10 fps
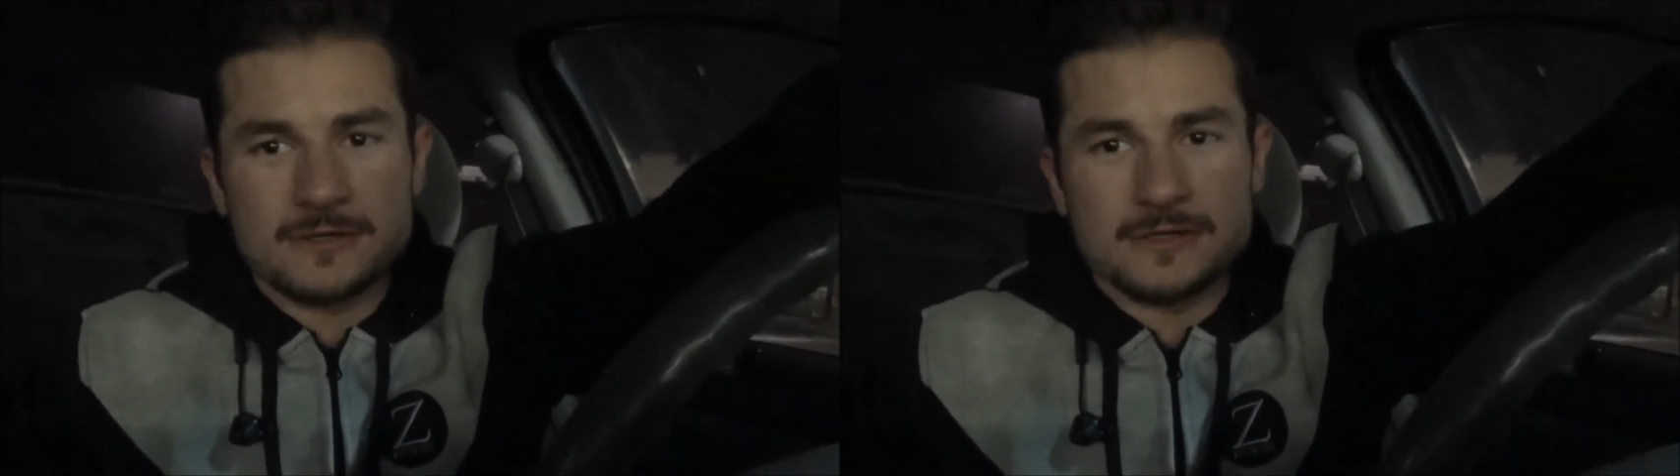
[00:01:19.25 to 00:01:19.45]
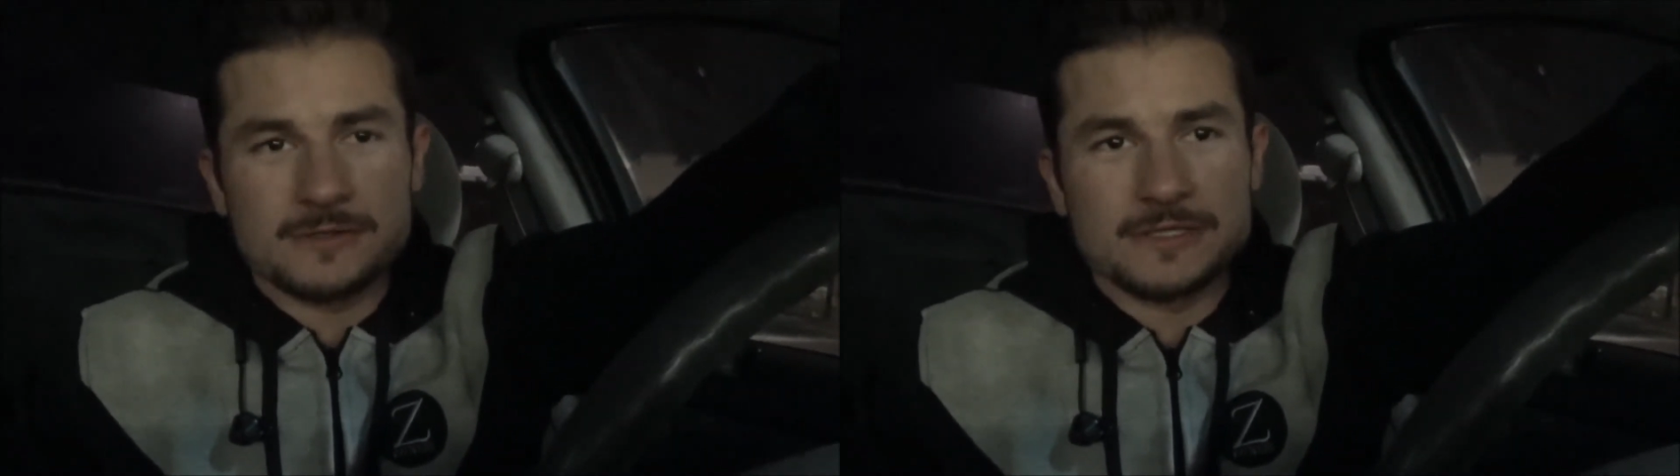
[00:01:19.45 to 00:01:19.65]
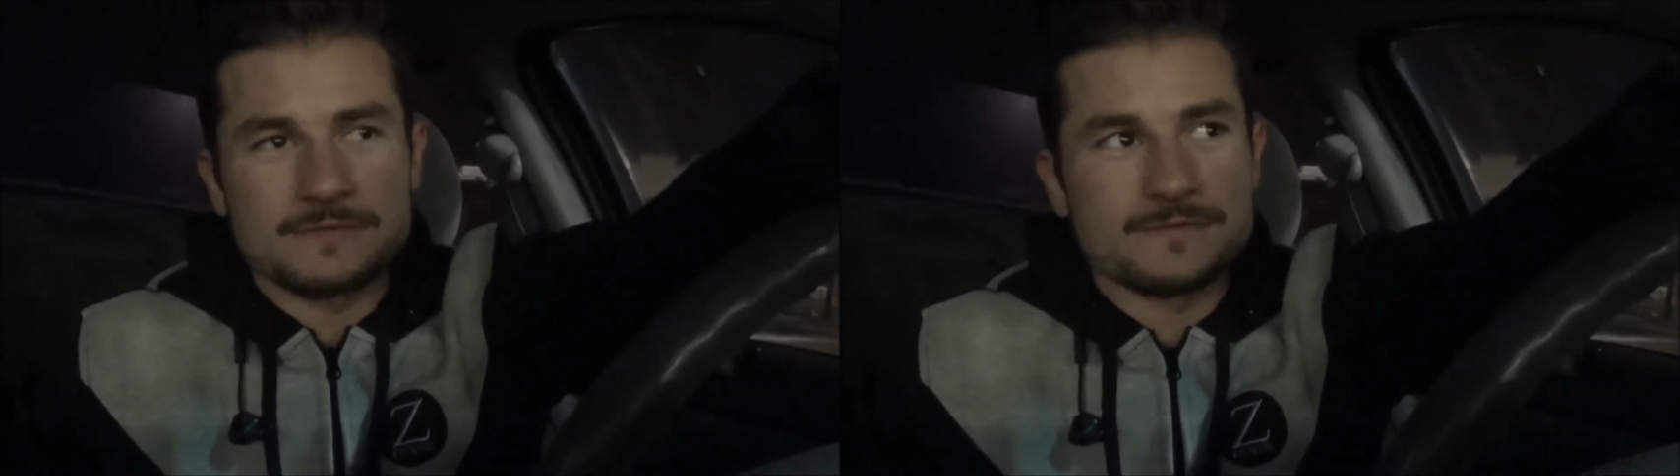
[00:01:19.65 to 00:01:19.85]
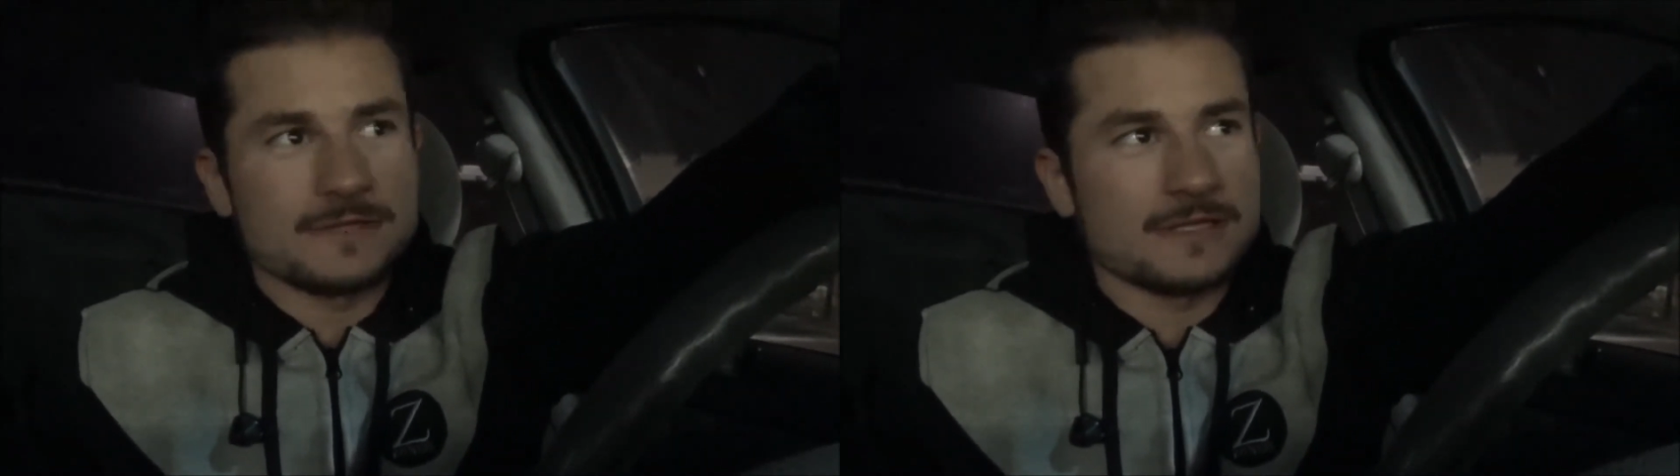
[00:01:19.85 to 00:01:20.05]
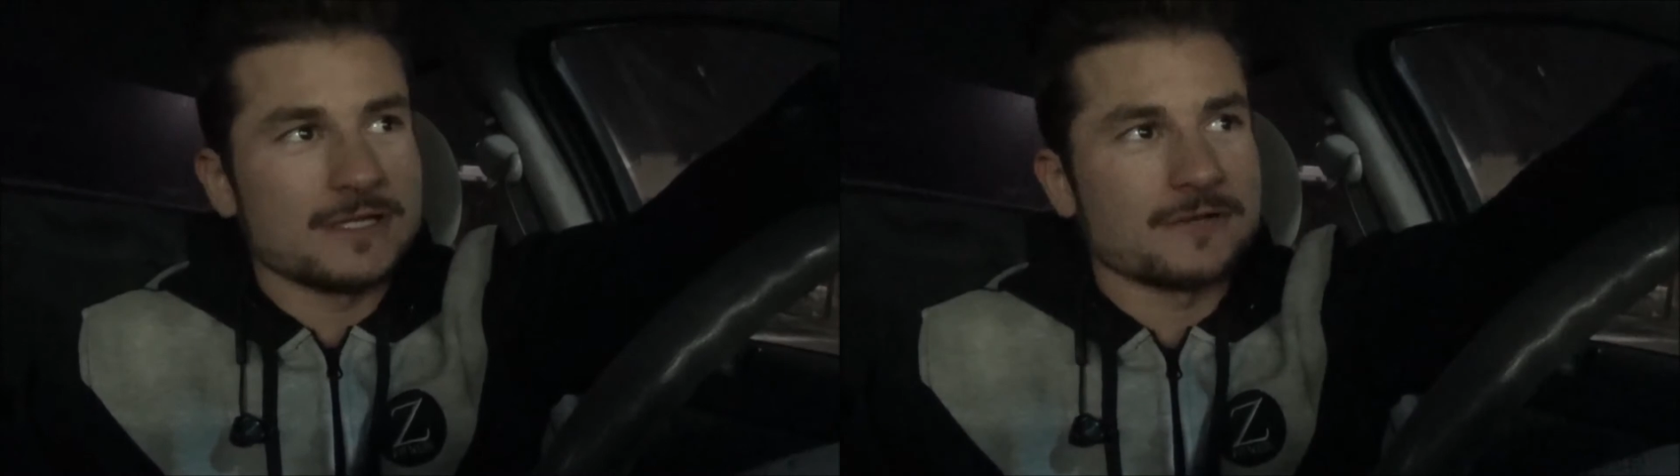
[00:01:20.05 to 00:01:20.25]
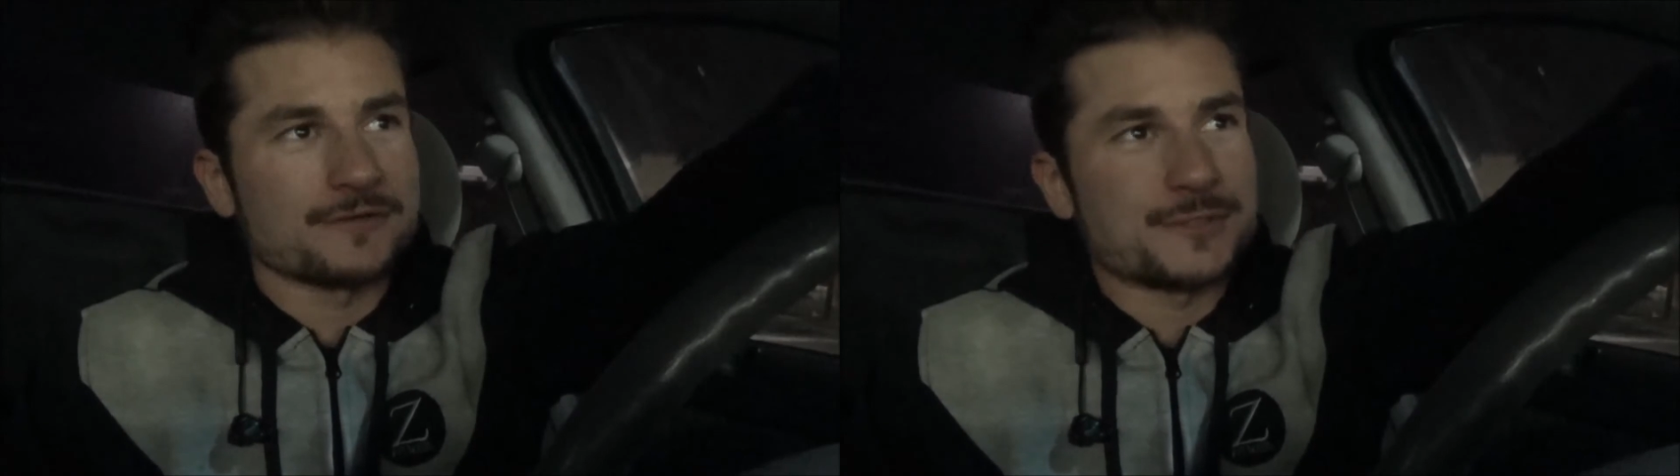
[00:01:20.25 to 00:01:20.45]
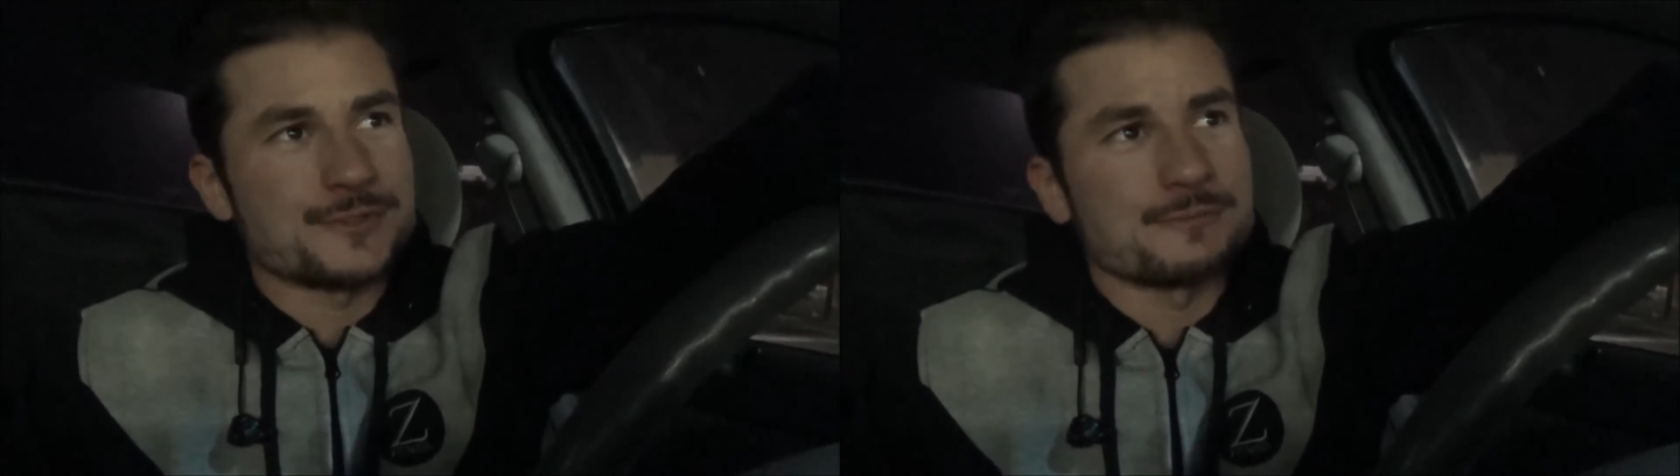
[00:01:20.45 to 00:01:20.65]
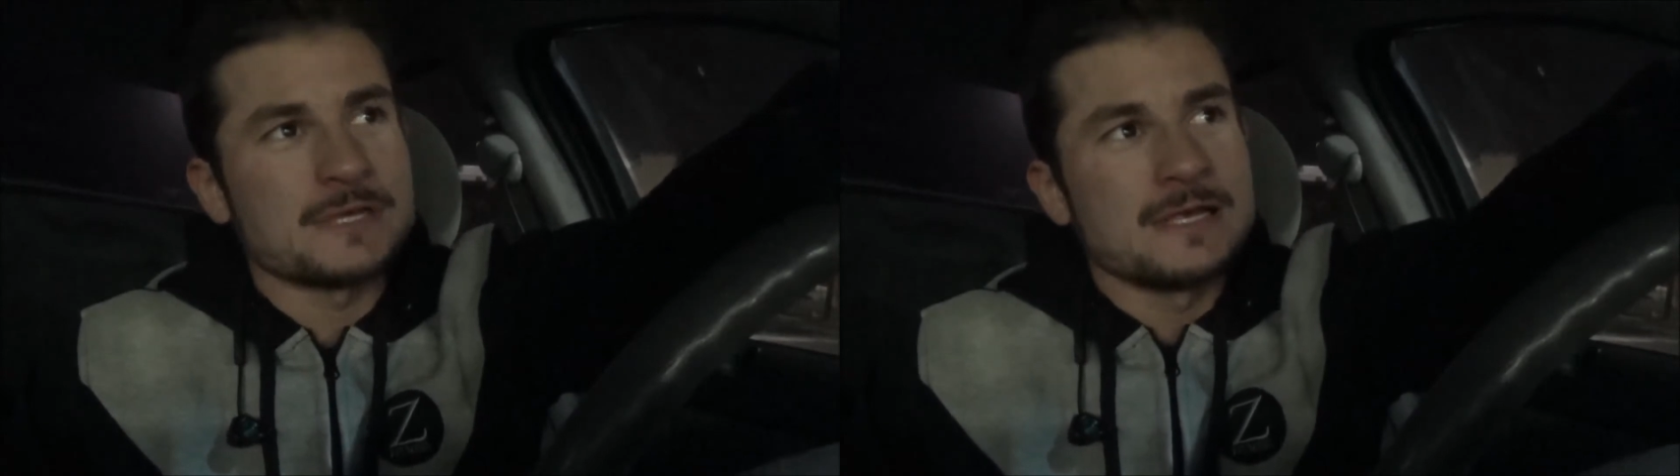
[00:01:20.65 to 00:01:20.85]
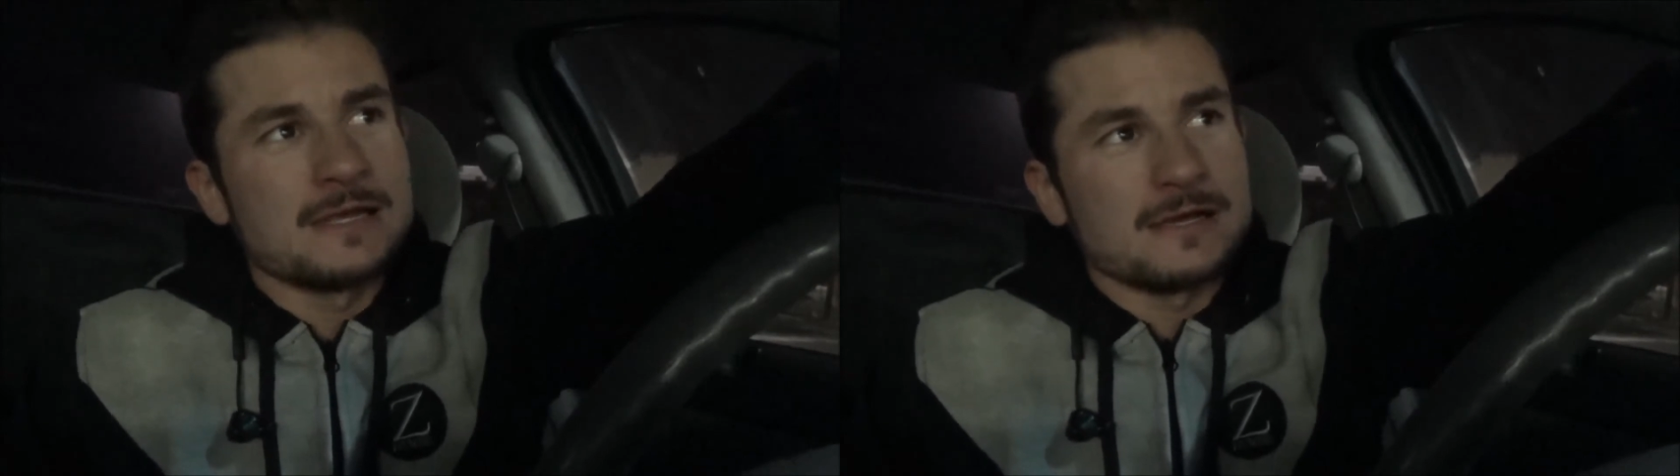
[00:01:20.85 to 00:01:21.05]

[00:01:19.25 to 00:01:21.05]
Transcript: I'll leave, and then I'll go home.